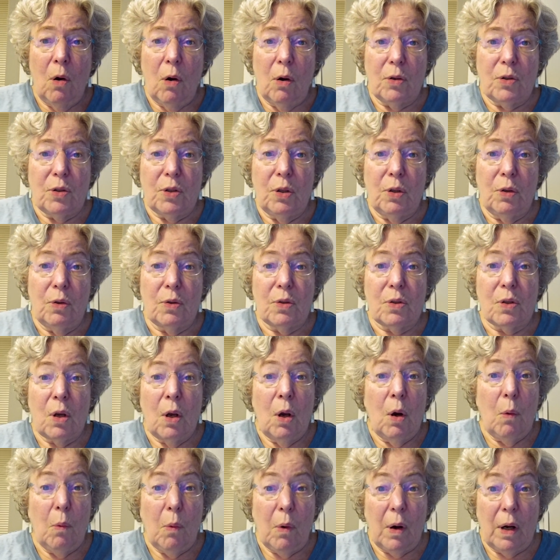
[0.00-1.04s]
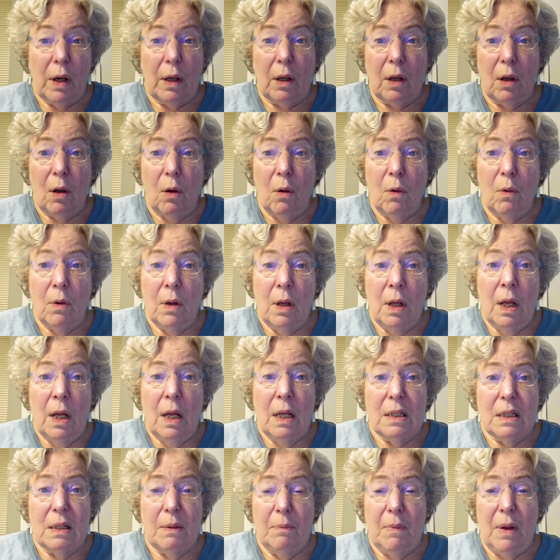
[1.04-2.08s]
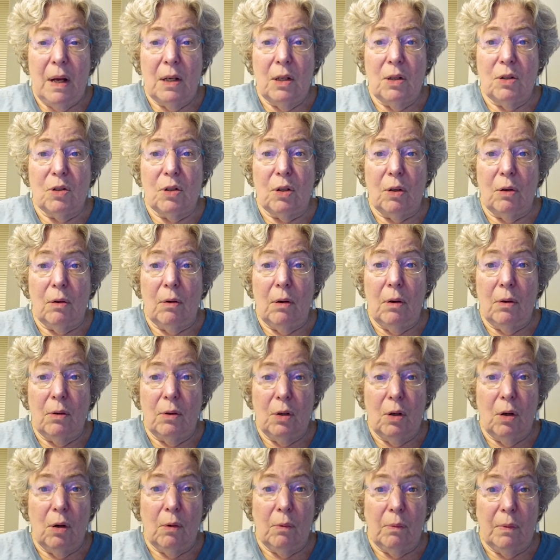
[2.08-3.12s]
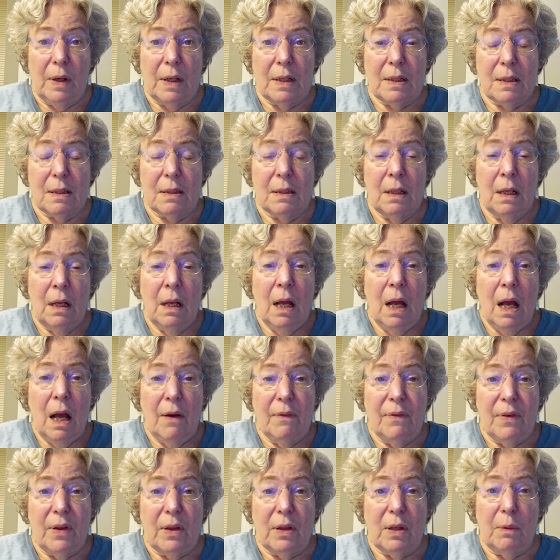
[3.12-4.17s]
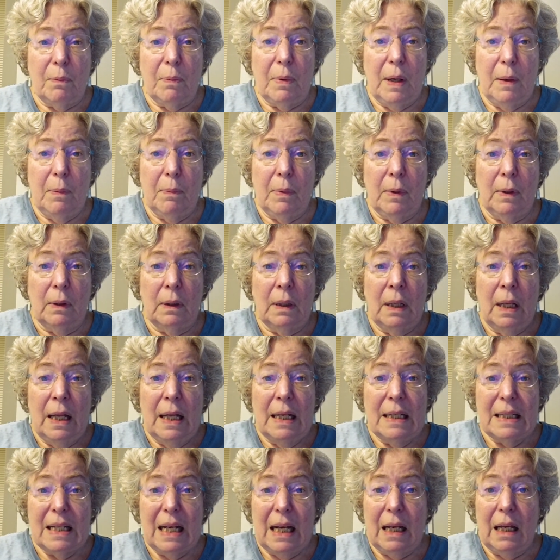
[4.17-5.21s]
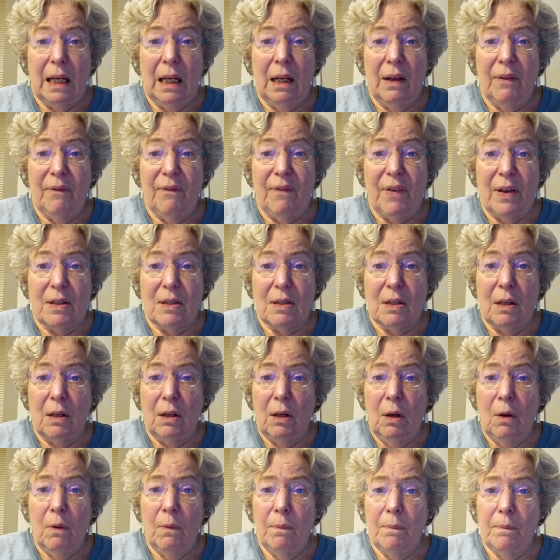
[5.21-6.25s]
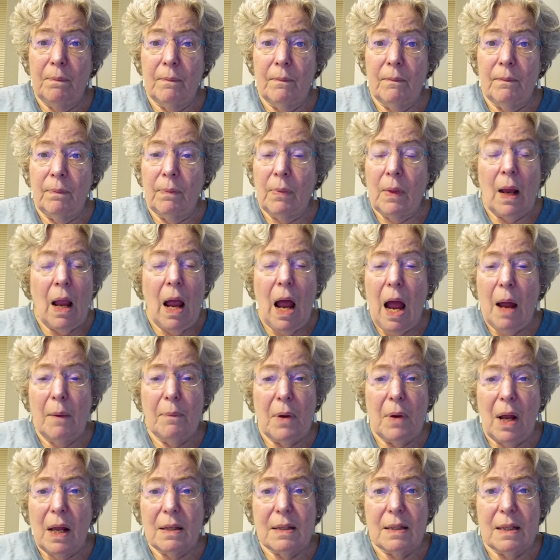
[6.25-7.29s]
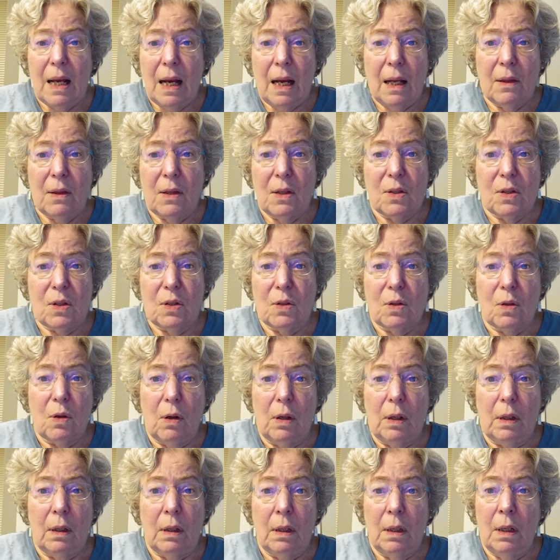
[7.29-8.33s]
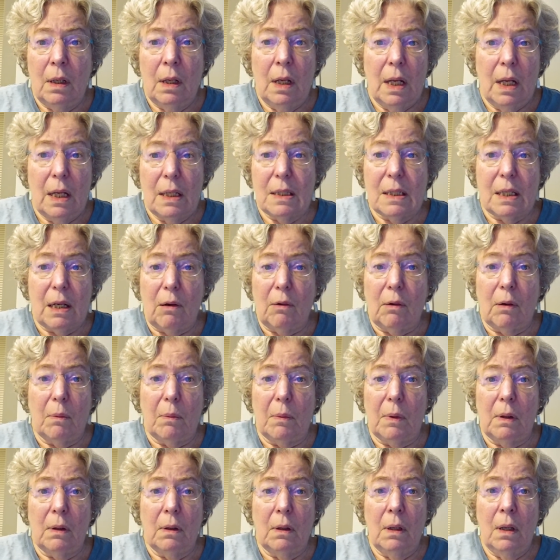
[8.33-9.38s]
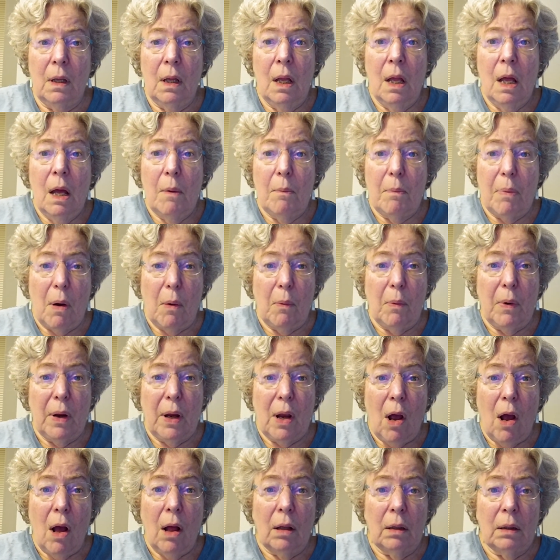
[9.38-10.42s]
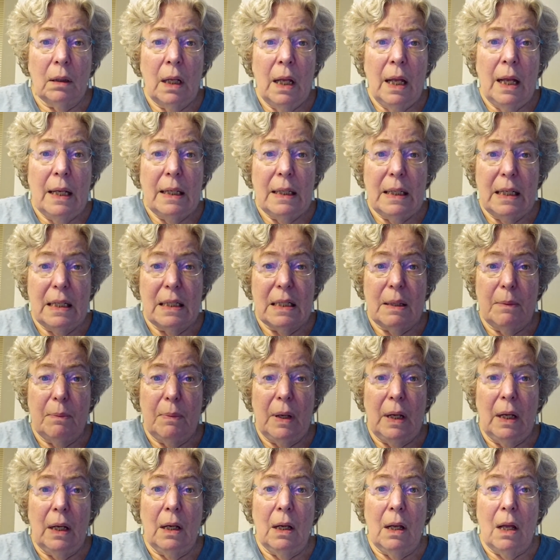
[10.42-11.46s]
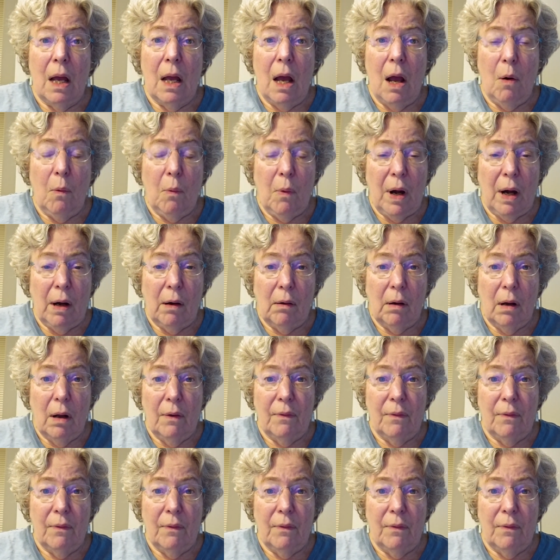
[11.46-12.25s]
or choose where to go to manage your risks of other people taking offense at you? I'm not saying this is good. It's terrible. but we all need to be aware